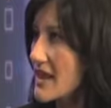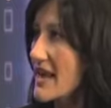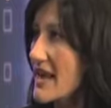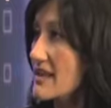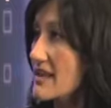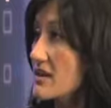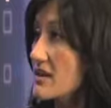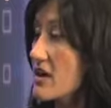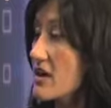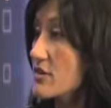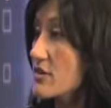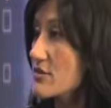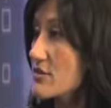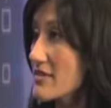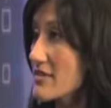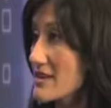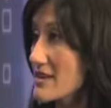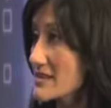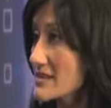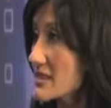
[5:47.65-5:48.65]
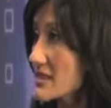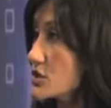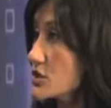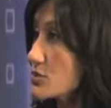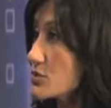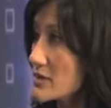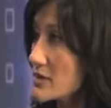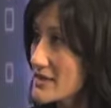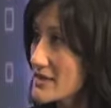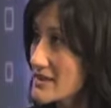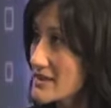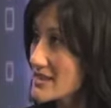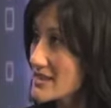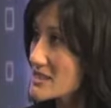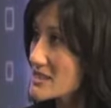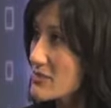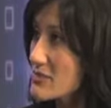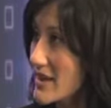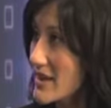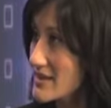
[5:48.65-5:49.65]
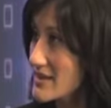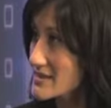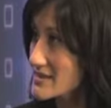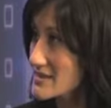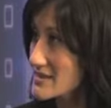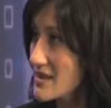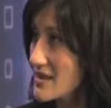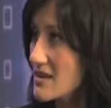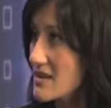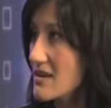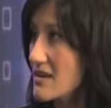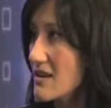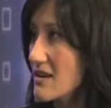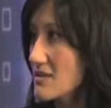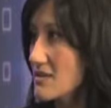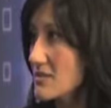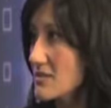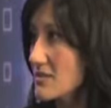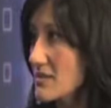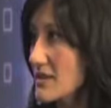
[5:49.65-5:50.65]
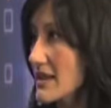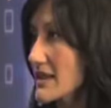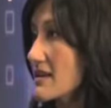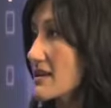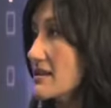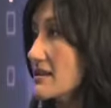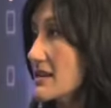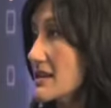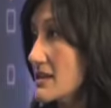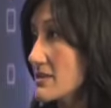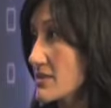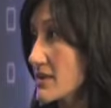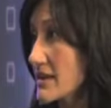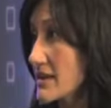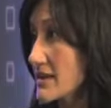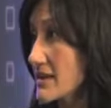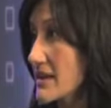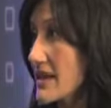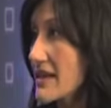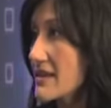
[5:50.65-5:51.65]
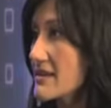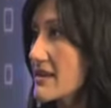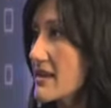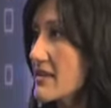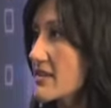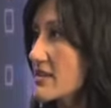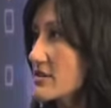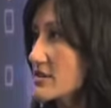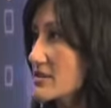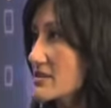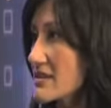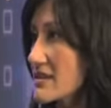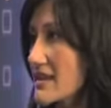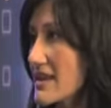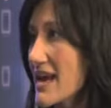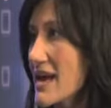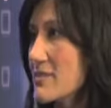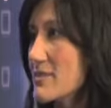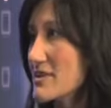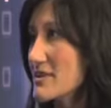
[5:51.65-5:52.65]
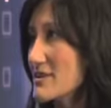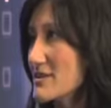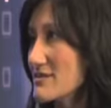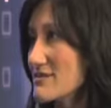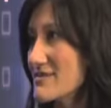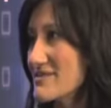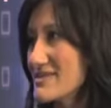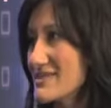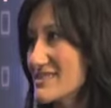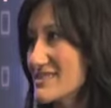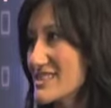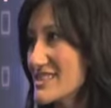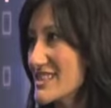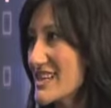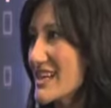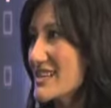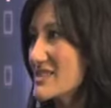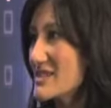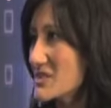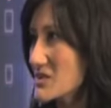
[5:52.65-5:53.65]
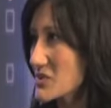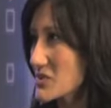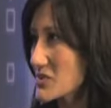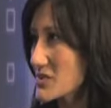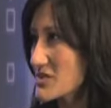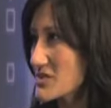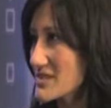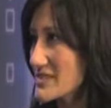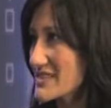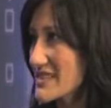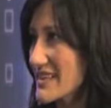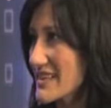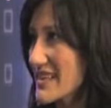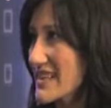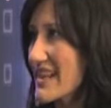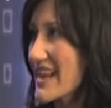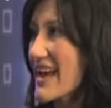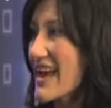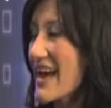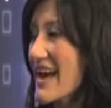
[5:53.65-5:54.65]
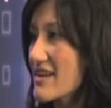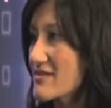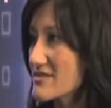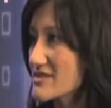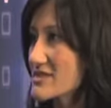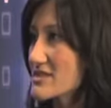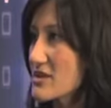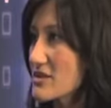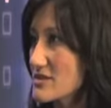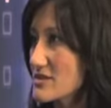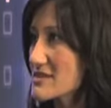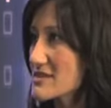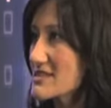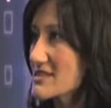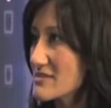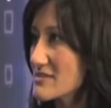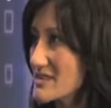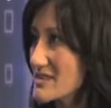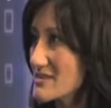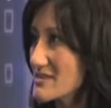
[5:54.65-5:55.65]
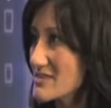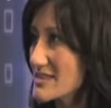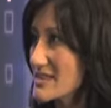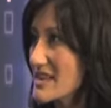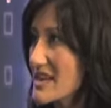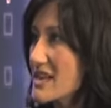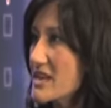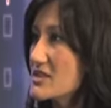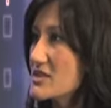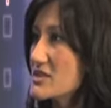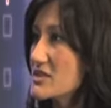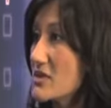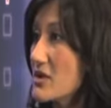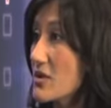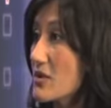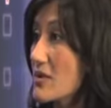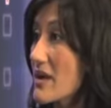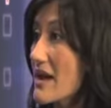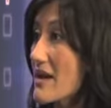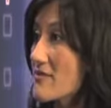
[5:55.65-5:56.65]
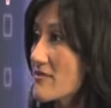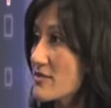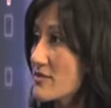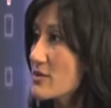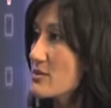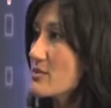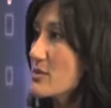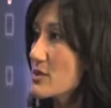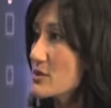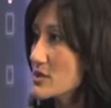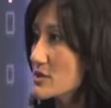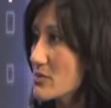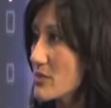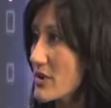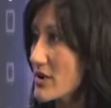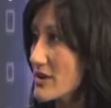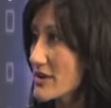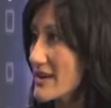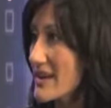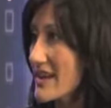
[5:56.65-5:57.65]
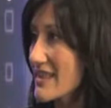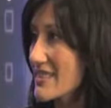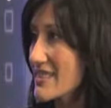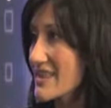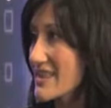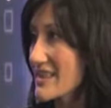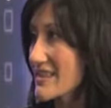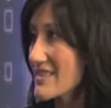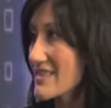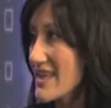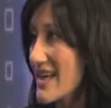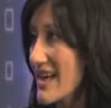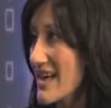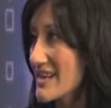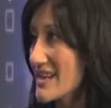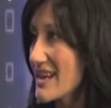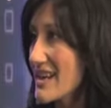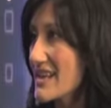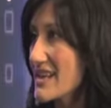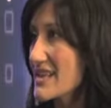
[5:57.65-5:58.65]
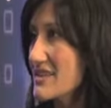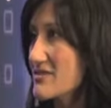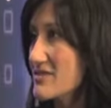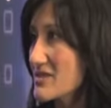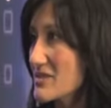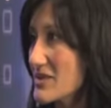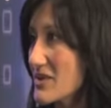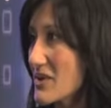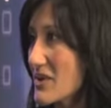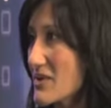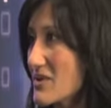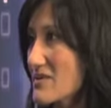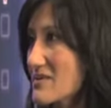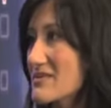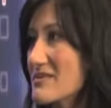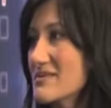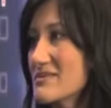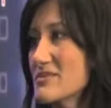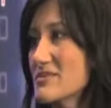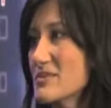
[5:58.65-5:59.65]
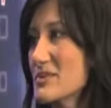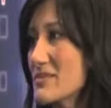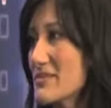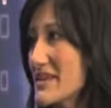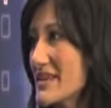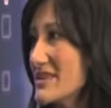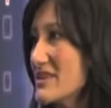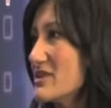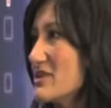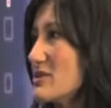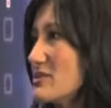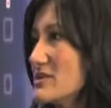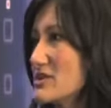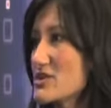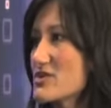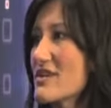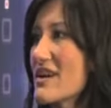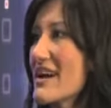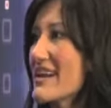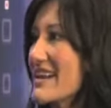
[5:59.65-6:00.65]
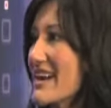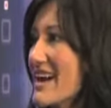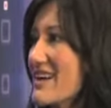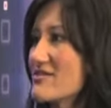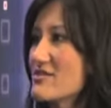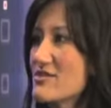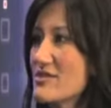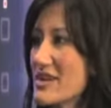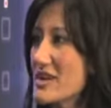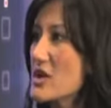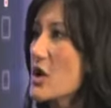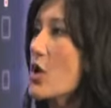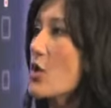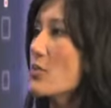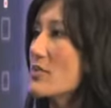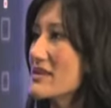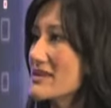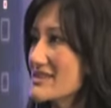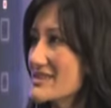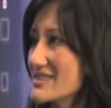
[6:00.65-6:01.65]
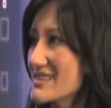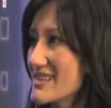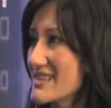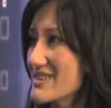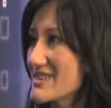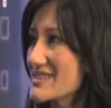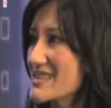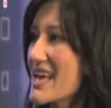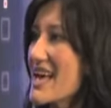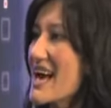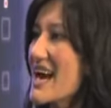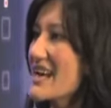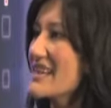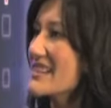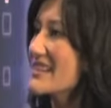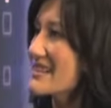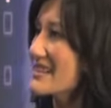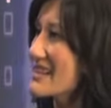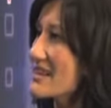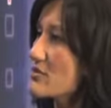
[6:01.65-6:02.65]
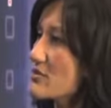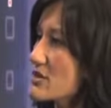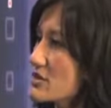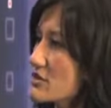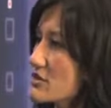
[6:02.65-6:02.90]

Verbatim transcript: and other things that you wouldn't expect, um, like anemia. And, and there's a gamut of GI disorders that can have subtle symptoms. So I, for the most part, I think that even though women, you know, we try to have great coping skills, I think that when